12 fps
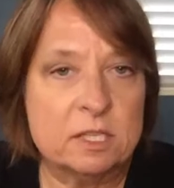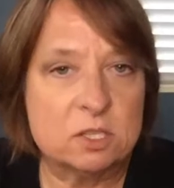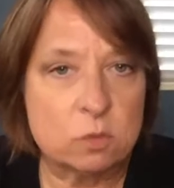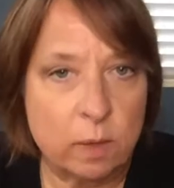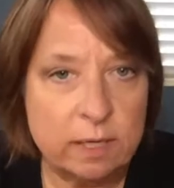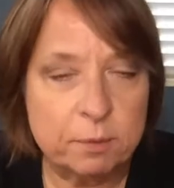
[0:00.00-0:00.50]

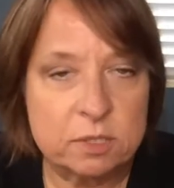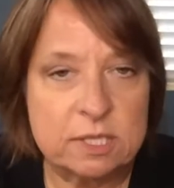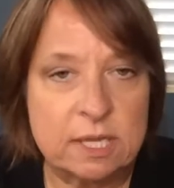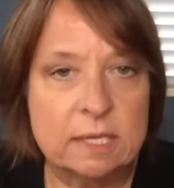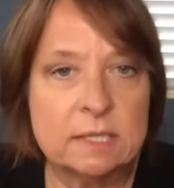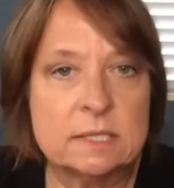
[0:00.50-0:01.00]
is
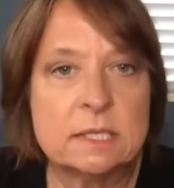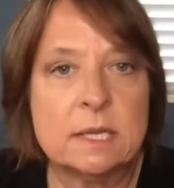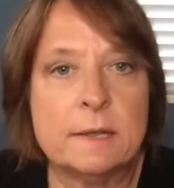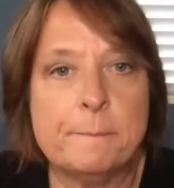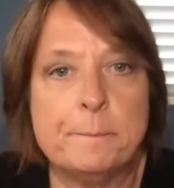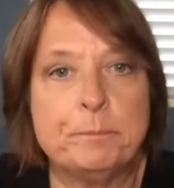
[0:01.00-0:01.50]
20%.
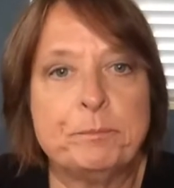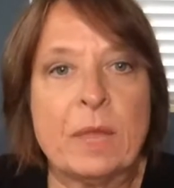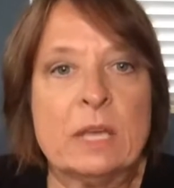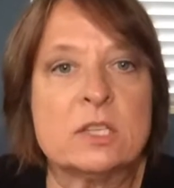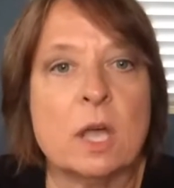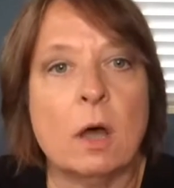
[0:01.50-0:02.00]

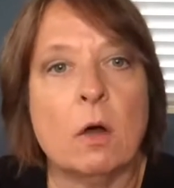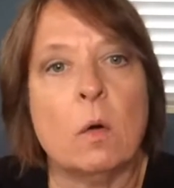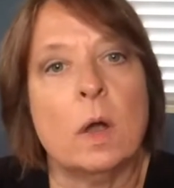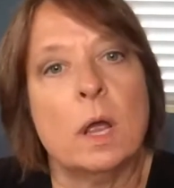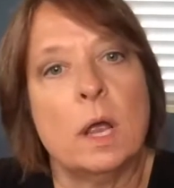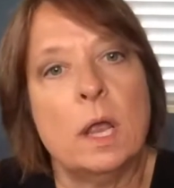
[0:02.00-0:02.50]

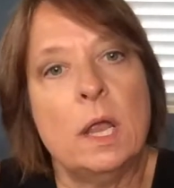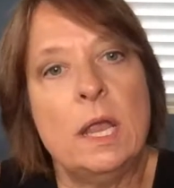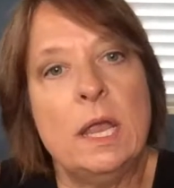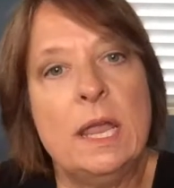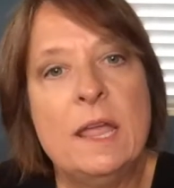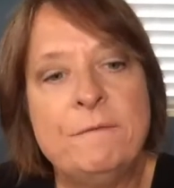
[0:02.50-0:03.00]
So
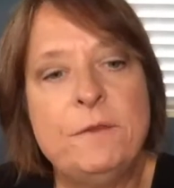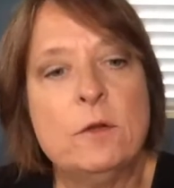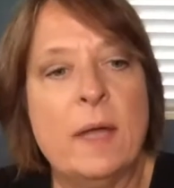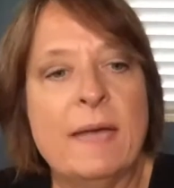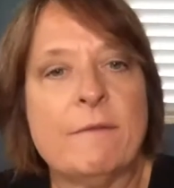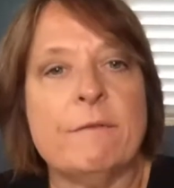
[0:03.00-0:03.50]
if
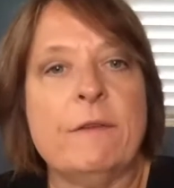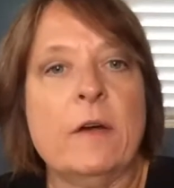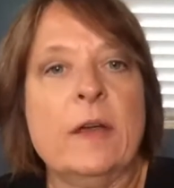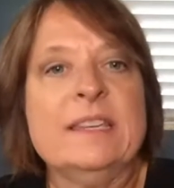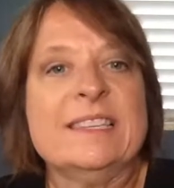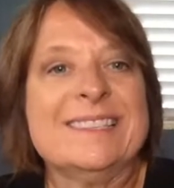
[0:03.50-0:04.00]
you have a
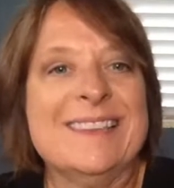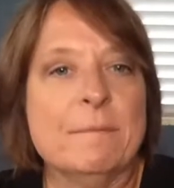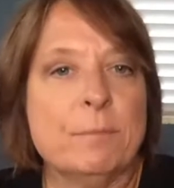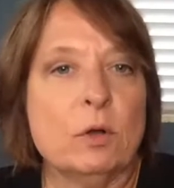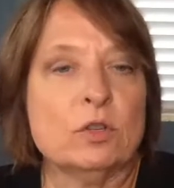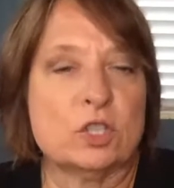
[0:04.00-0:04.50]
very
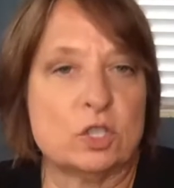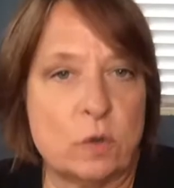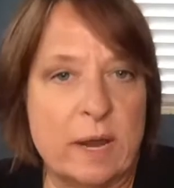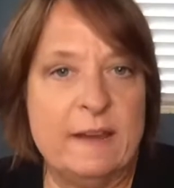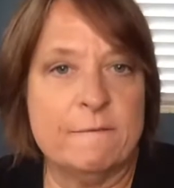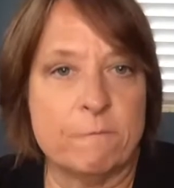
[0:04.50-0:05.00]
simple,
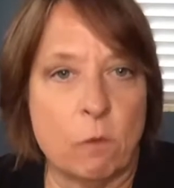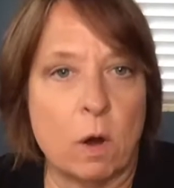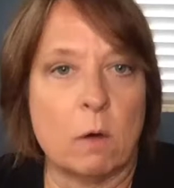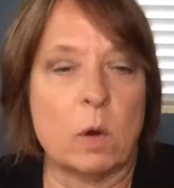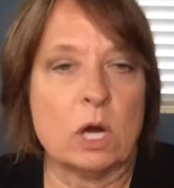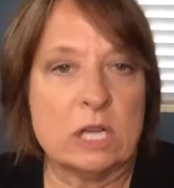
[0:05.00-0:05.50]

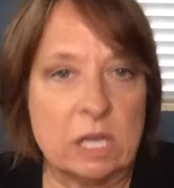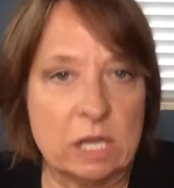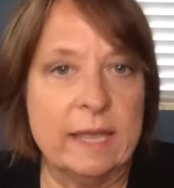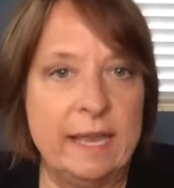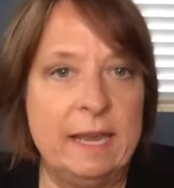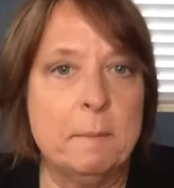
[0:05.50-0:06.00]
straightforward
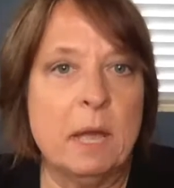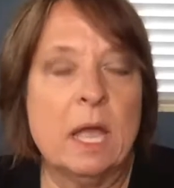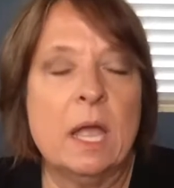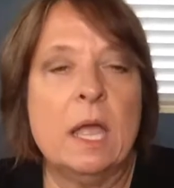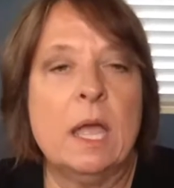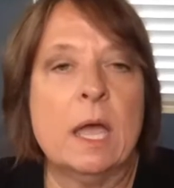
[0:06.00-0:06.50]
claim,
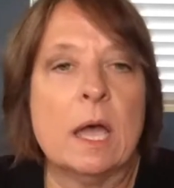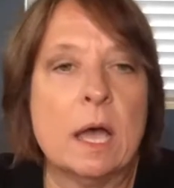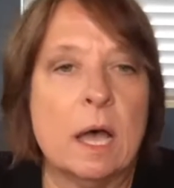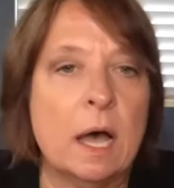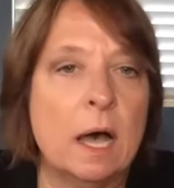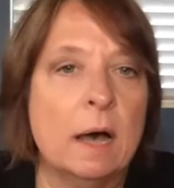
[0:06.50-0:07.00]

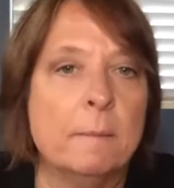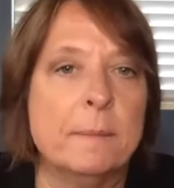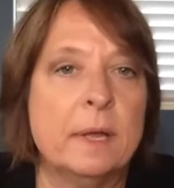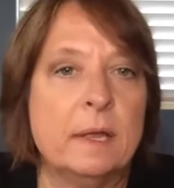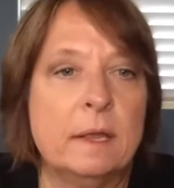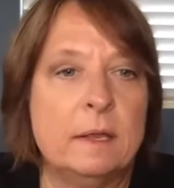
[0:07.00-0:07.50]

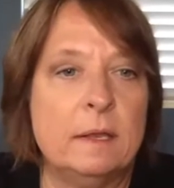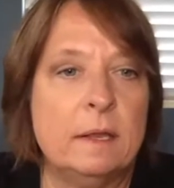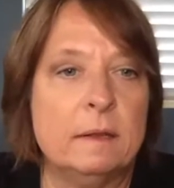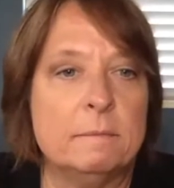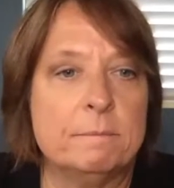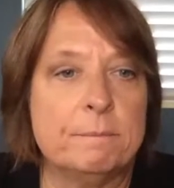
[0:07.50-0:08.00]

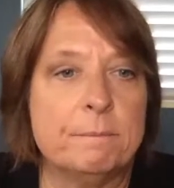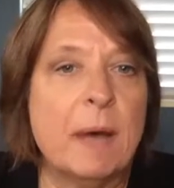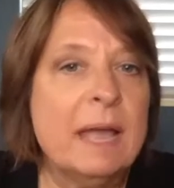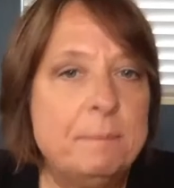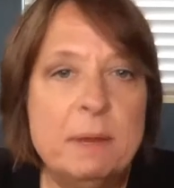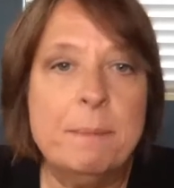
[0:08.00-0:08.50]
it
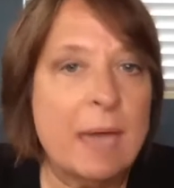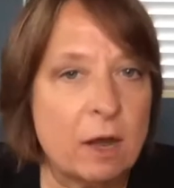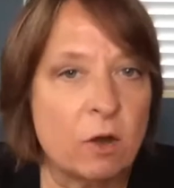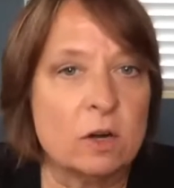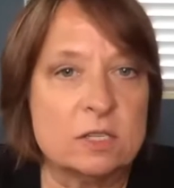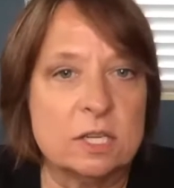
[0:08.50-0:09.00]
might be
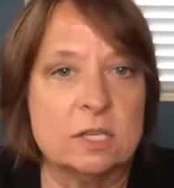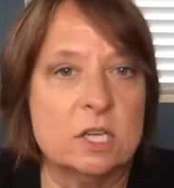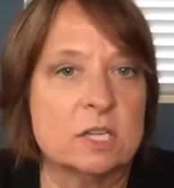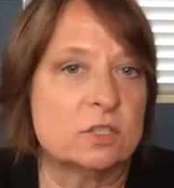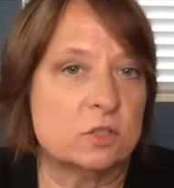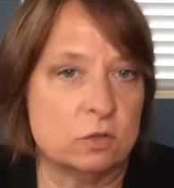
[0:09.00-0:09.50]
better to
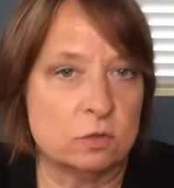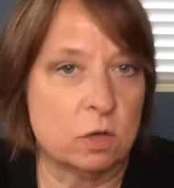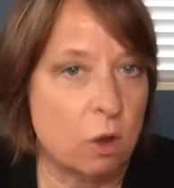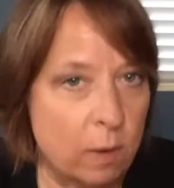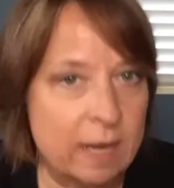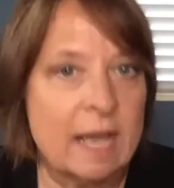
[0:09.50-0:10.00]
just
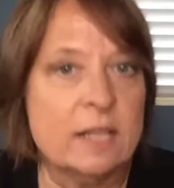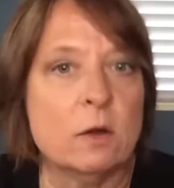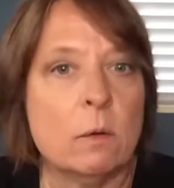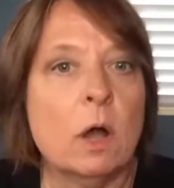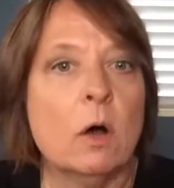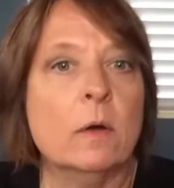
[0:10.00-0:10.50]
go it on
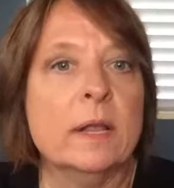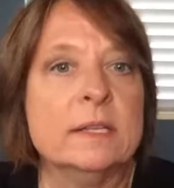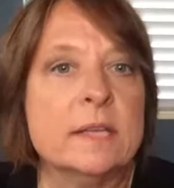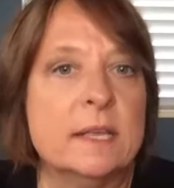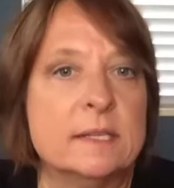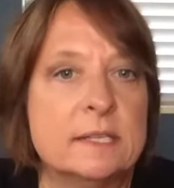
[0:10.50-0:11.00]
your own
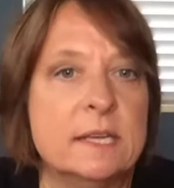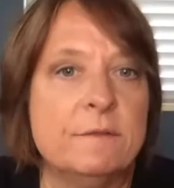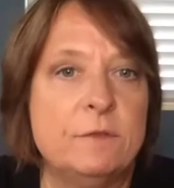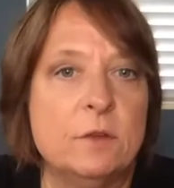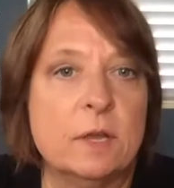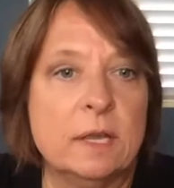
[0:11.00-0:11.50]
and see
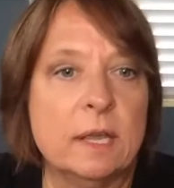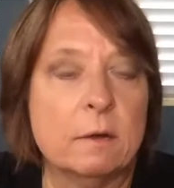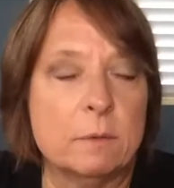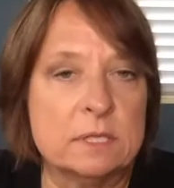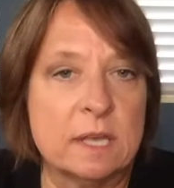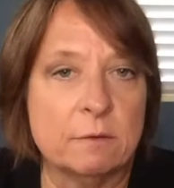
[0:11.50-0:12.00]
if you can get
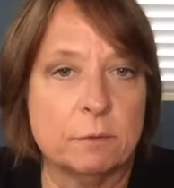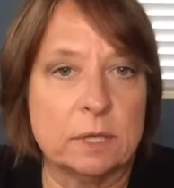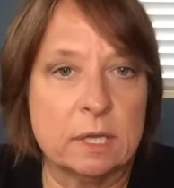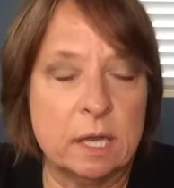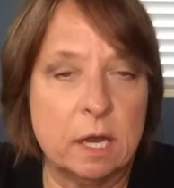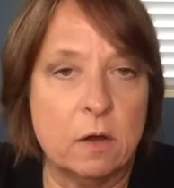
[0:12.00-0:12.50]
it resolved
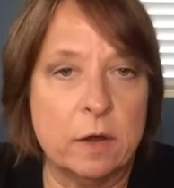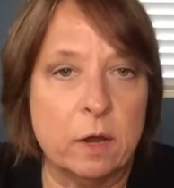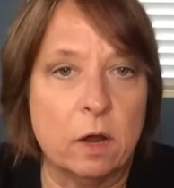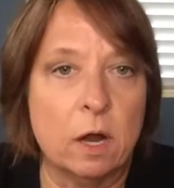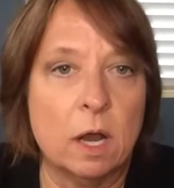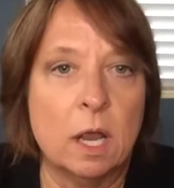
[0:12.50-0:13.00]
with the
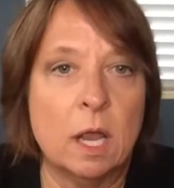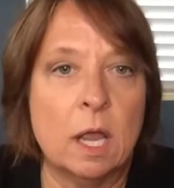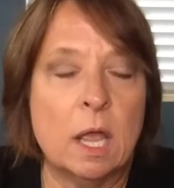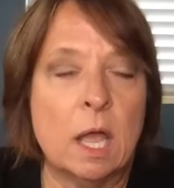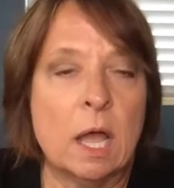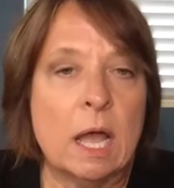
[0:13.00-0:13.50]
carrier.
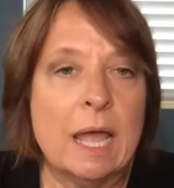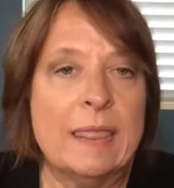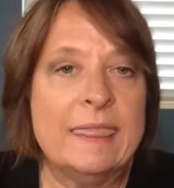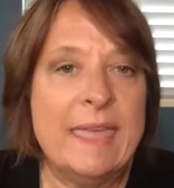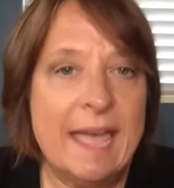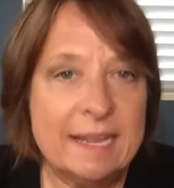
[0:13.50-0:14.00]

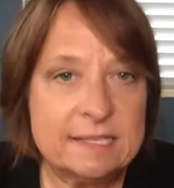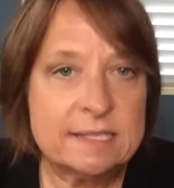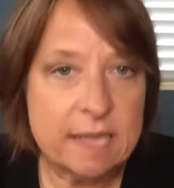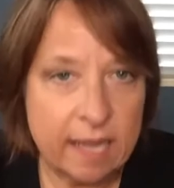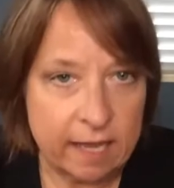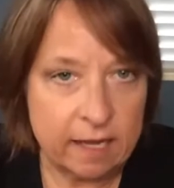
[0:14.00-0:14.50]
That
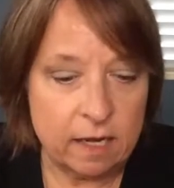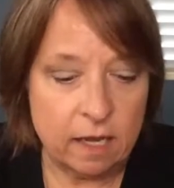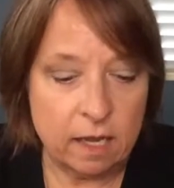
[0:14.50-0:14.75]
said,